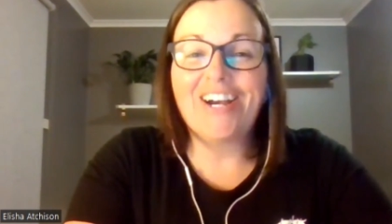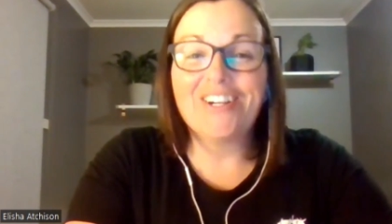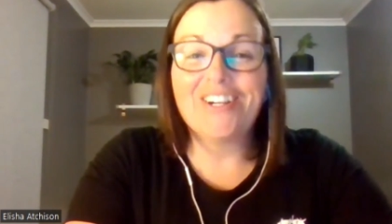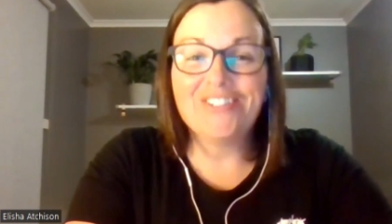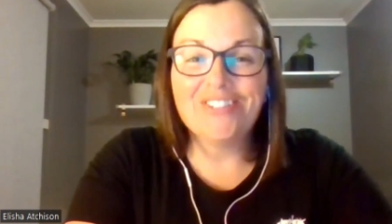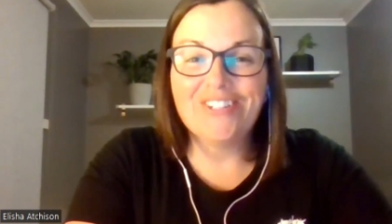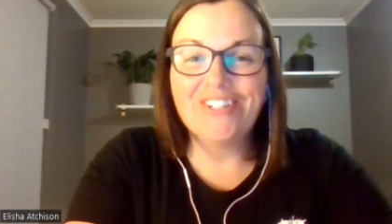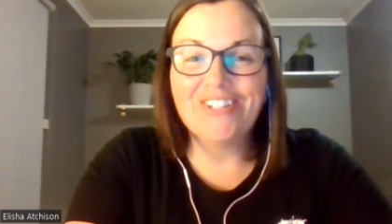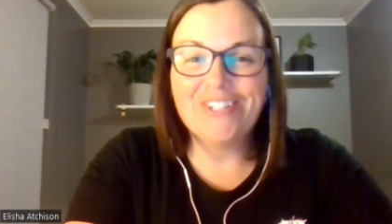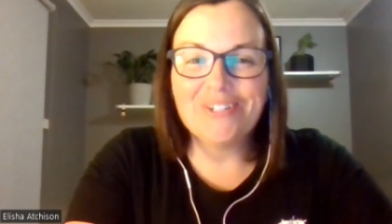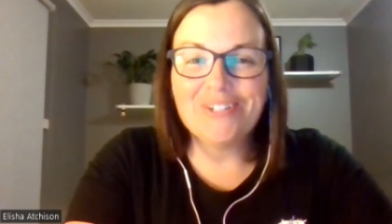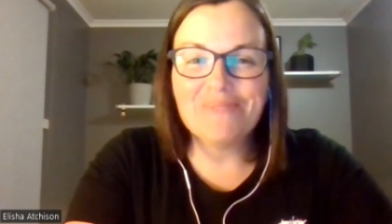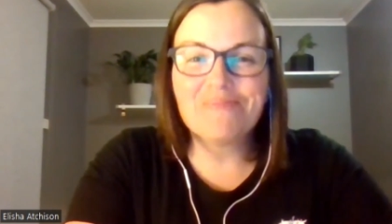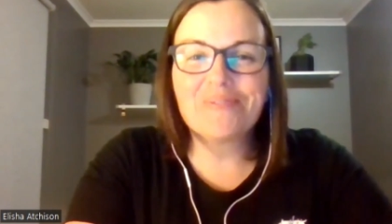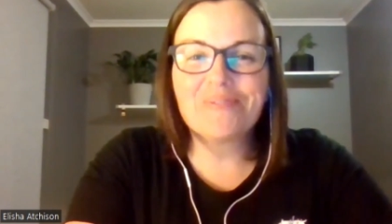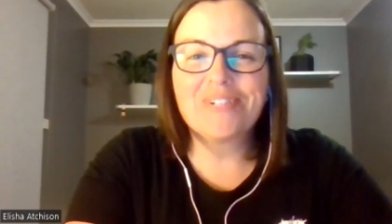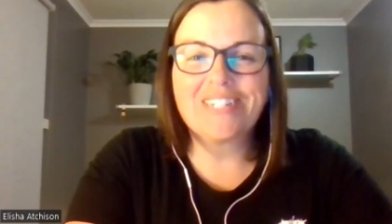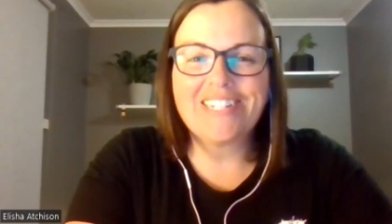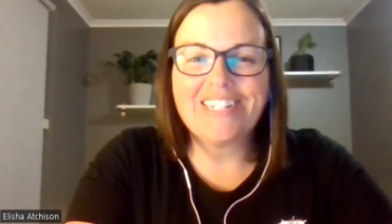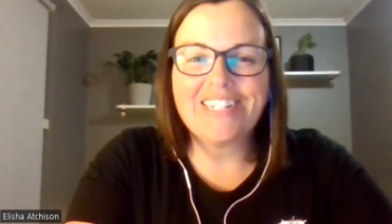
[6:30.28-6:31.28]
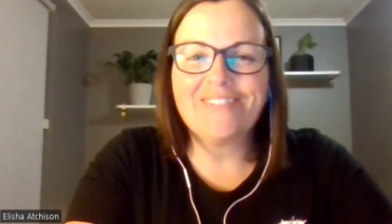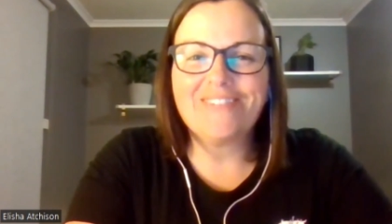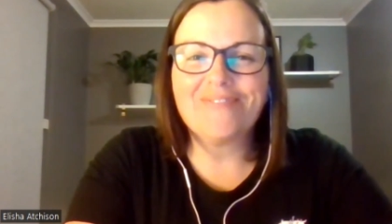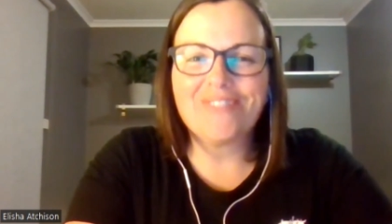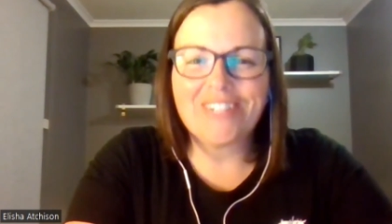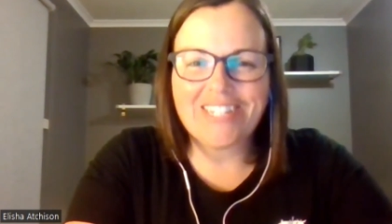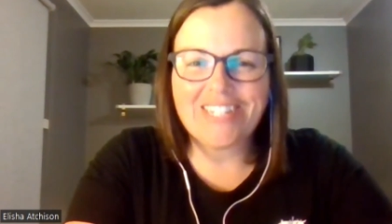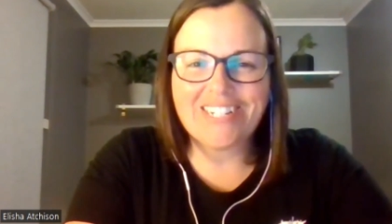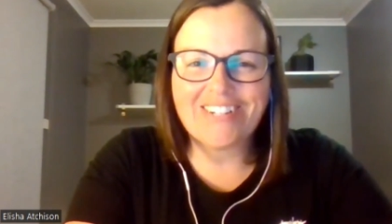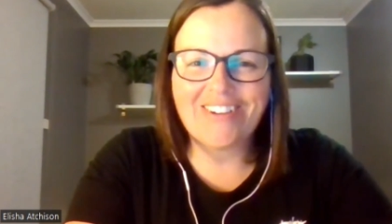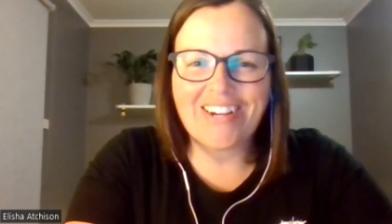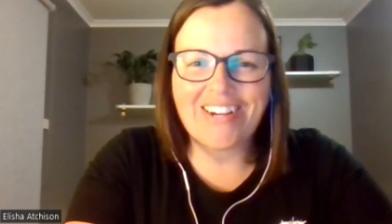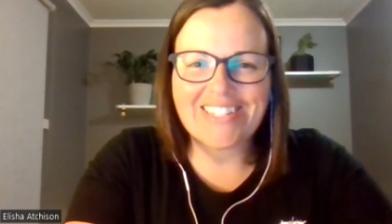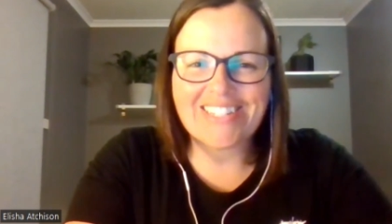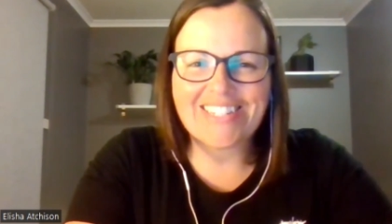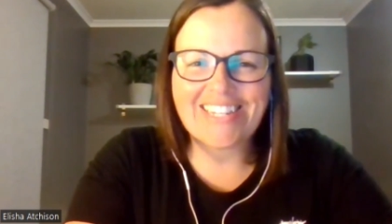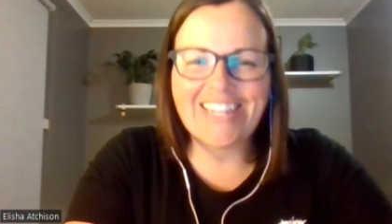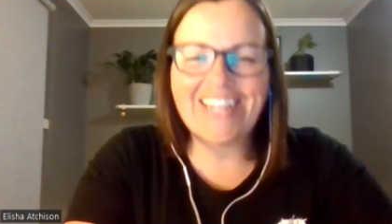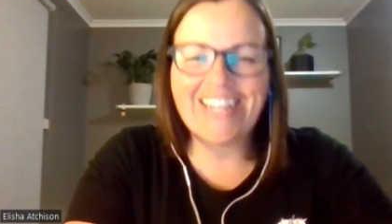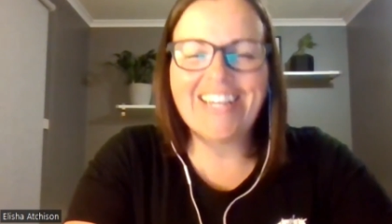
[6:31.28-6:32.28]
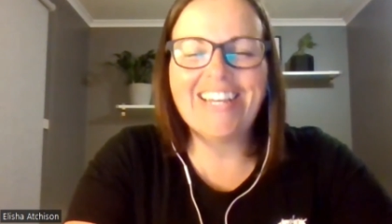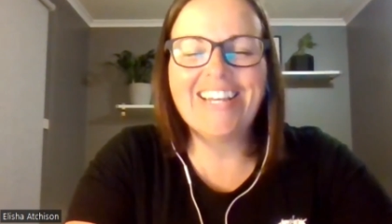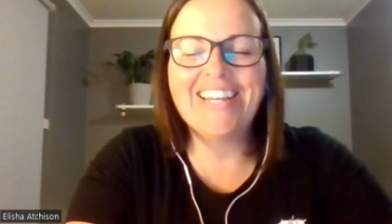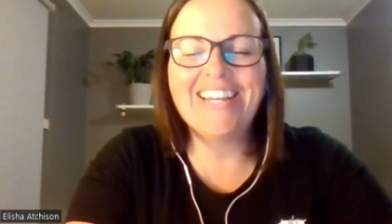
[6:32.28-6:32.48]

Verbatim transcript: I know, pretty freaking crazy.